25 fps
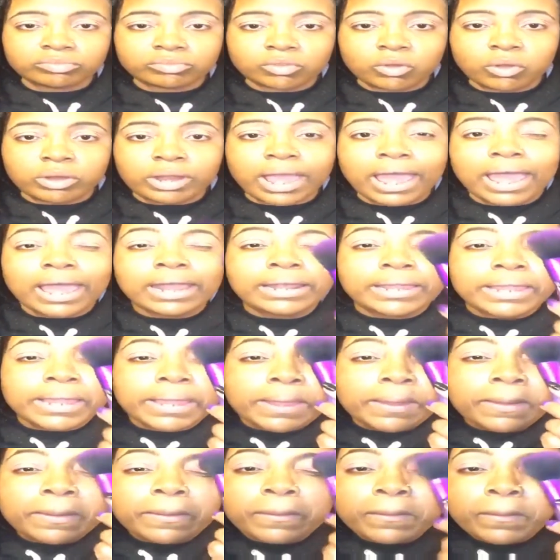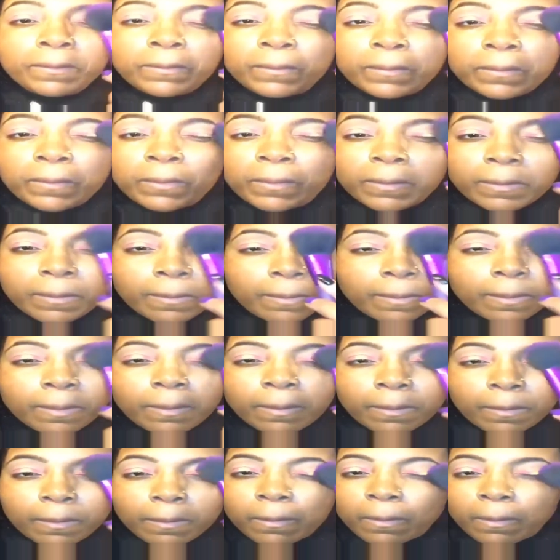On the eyelid? Mm-hmm.
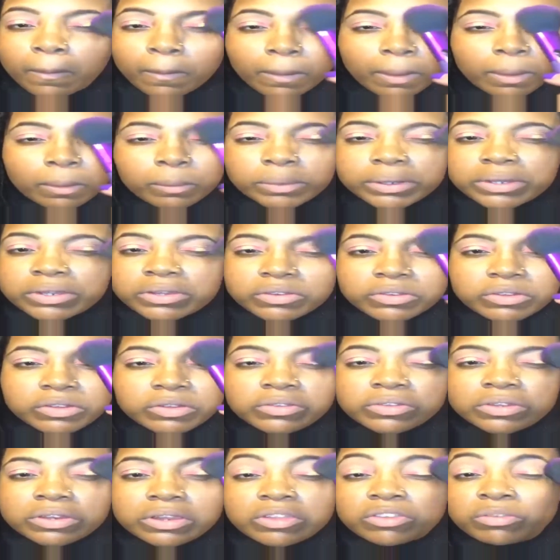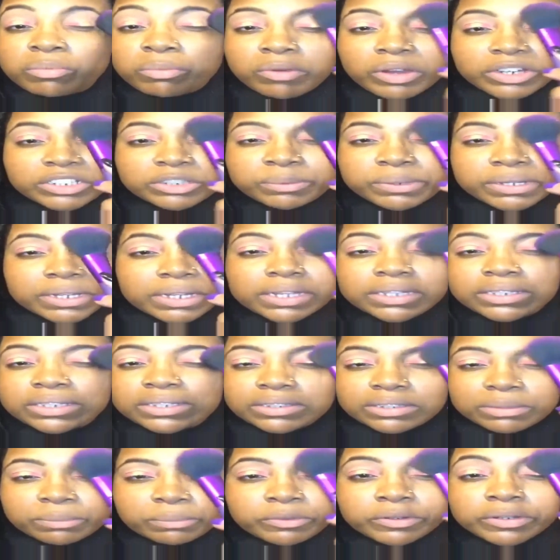And we just using this brush because
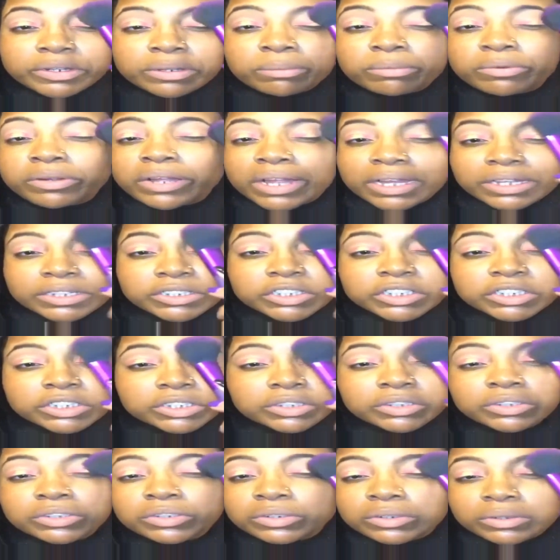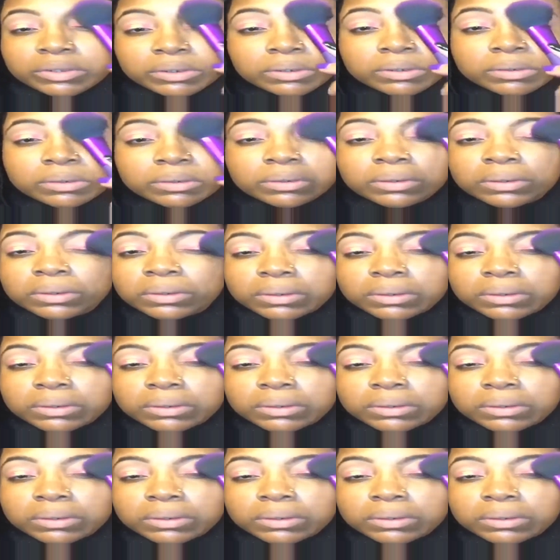it's a pretty brush. Oh.